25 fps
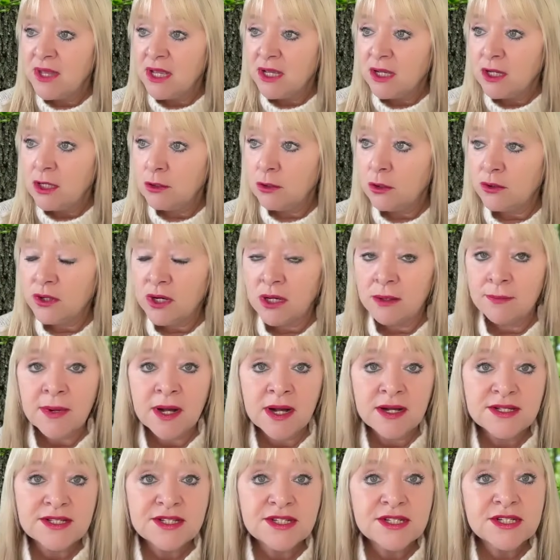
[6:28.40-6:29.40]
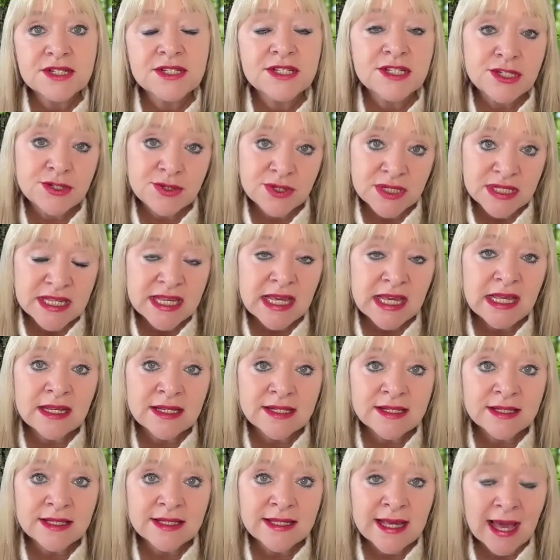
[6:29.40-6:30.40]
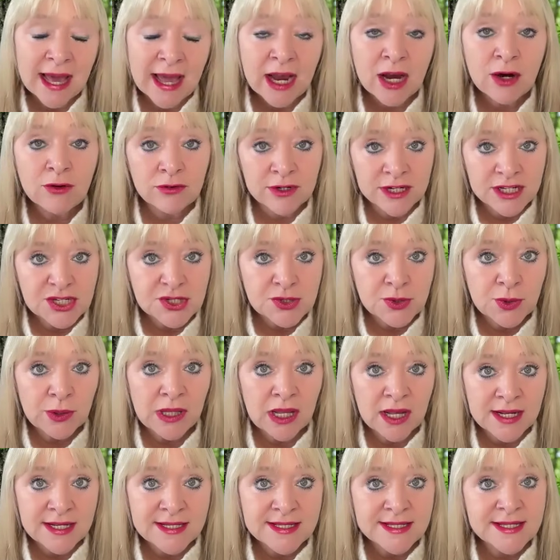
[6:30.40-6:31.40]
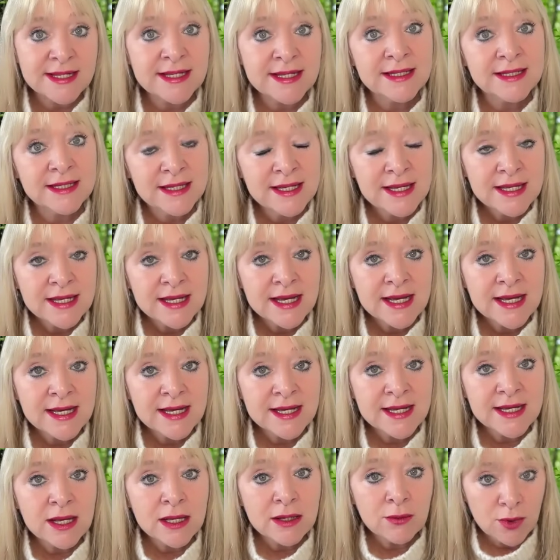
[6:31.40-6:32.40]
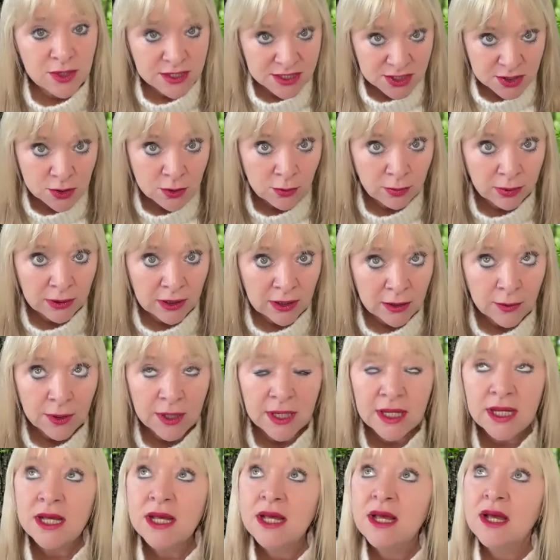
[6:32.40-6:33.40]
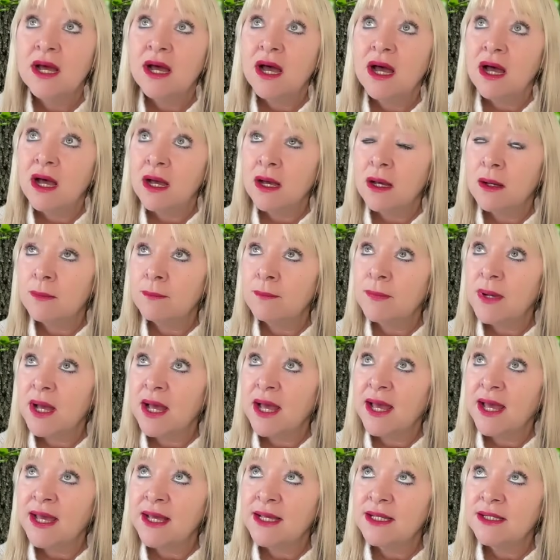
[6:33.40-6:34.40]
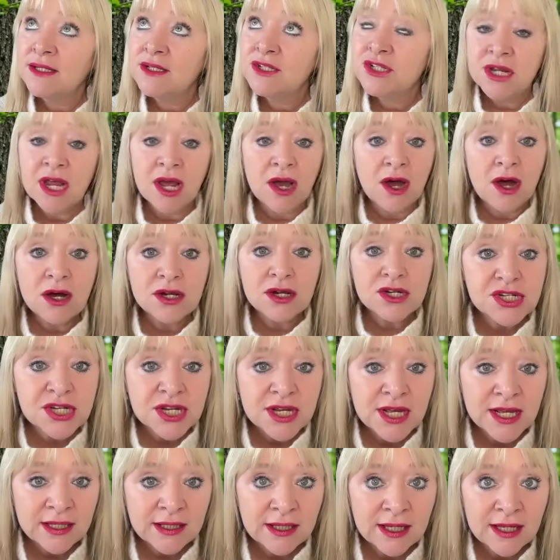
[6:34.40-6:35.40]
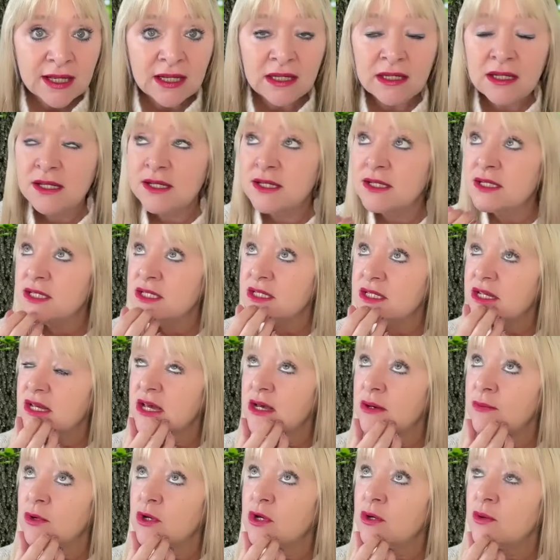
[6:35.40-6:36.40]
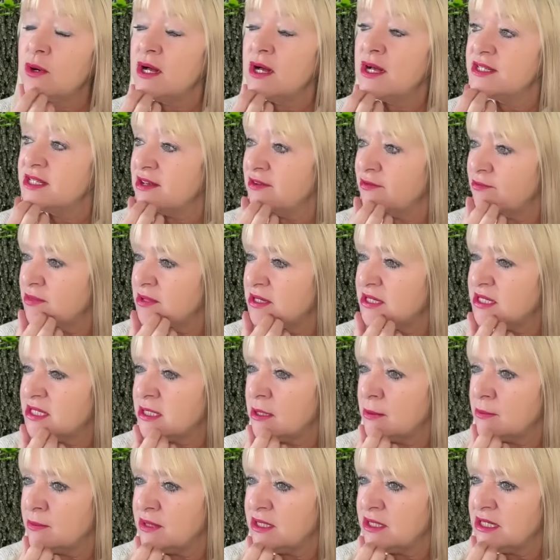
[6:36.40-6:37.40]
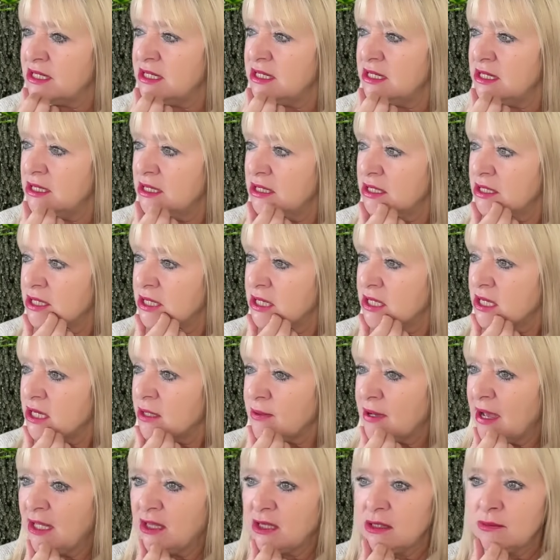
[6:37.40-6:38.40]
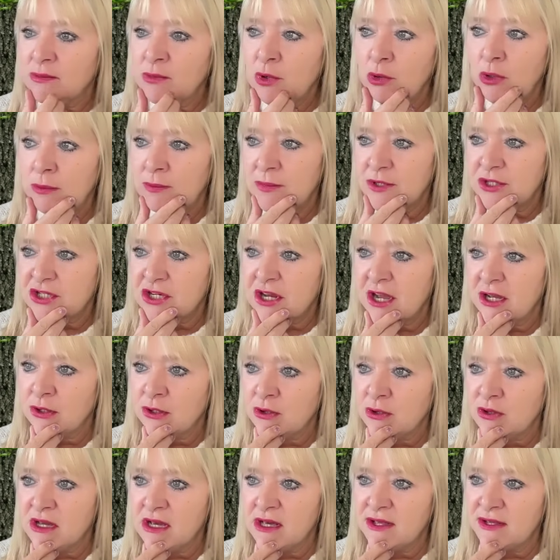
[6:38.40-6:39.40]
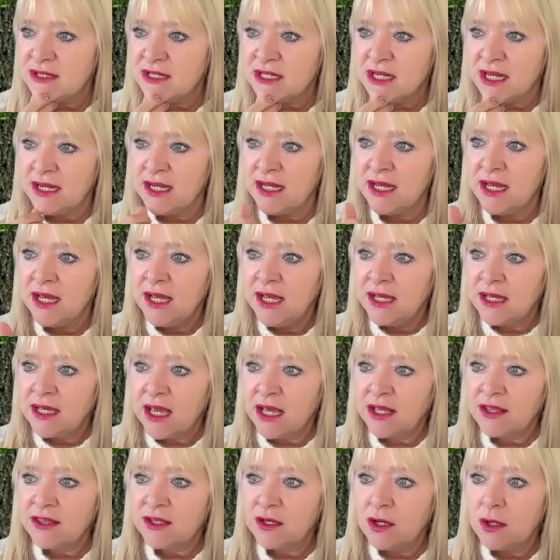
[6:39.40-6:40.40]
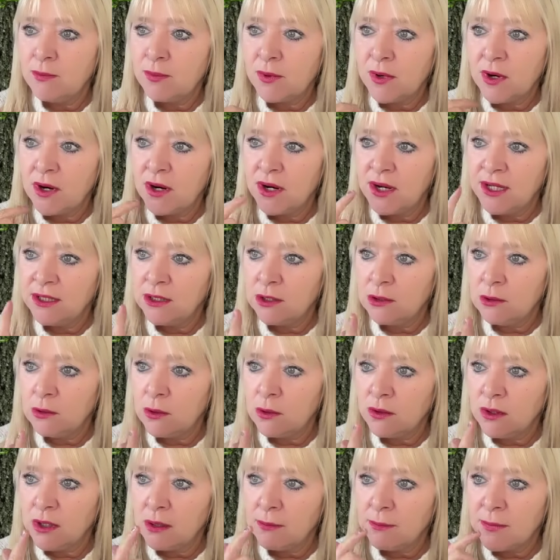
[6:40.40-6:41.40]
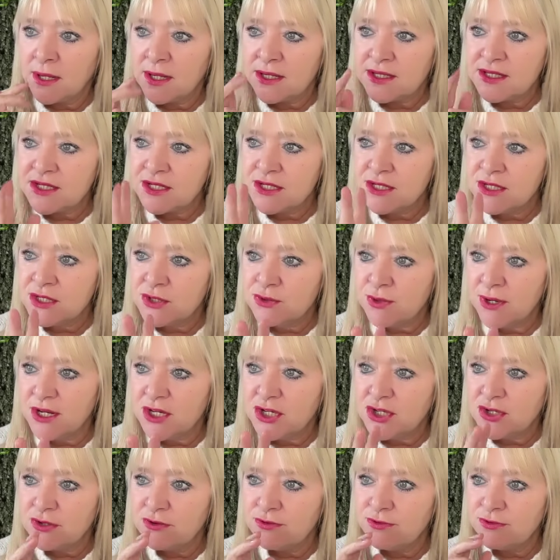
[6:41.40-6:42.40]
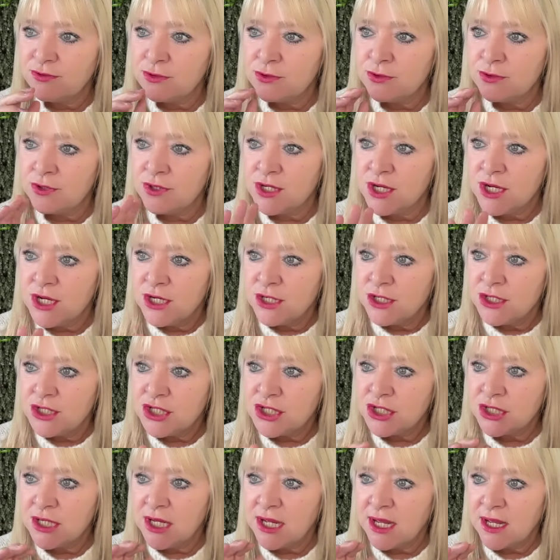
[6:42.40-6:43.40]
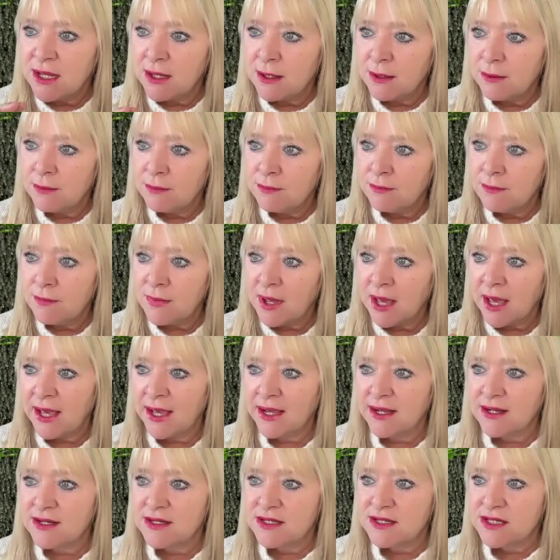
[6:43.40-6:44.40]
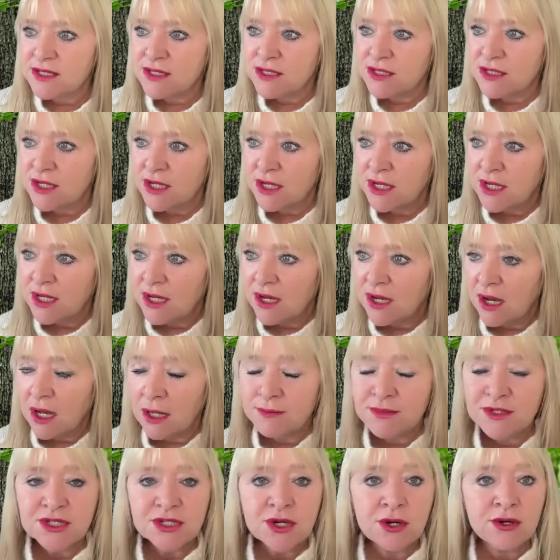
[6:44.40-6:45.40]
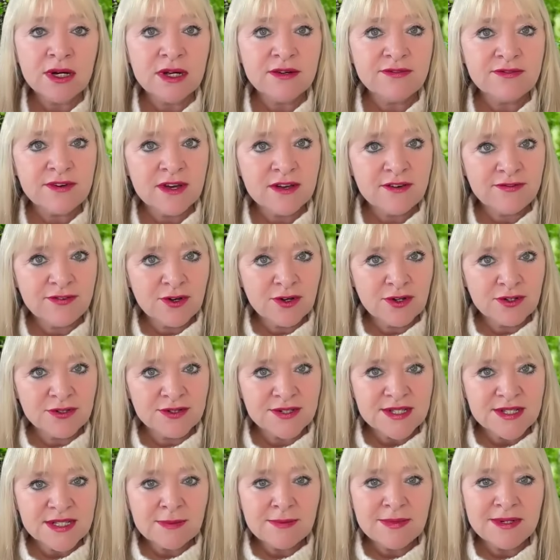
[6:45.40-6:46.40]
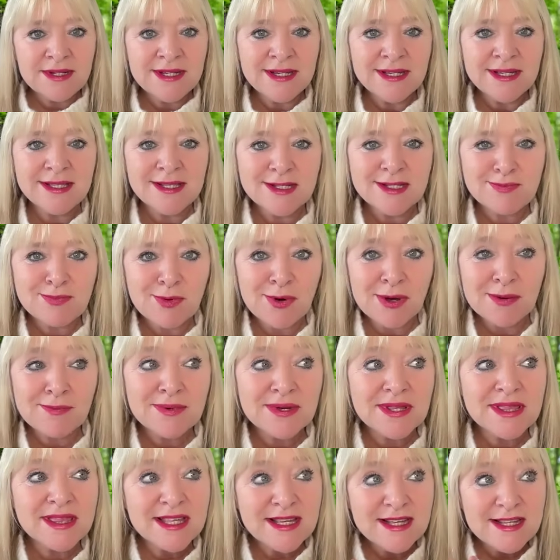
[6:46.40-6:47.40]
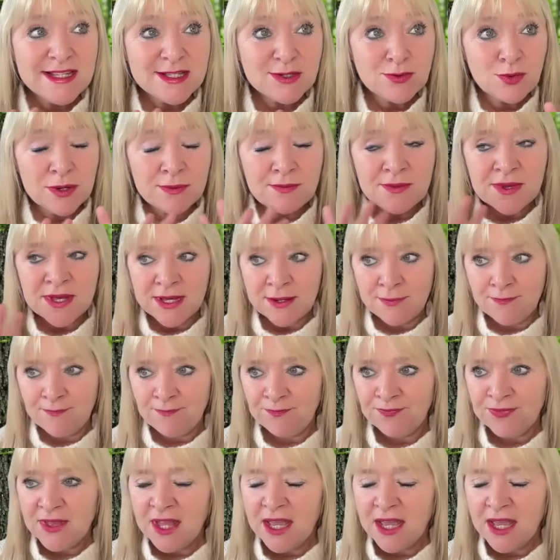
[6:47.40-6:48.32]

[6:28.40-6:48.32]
Gloria Masters, New Zealand gang ritualizing whistleblower, and Jeanette Archer in England. Who else? I've missed somebody. I had them all on my channel the other day. Kathy O'Brien, Gloria Masters, Rachel Vaughan, Jeanette, Max. I'm sorry if I've forgotten somebody at this point, but these women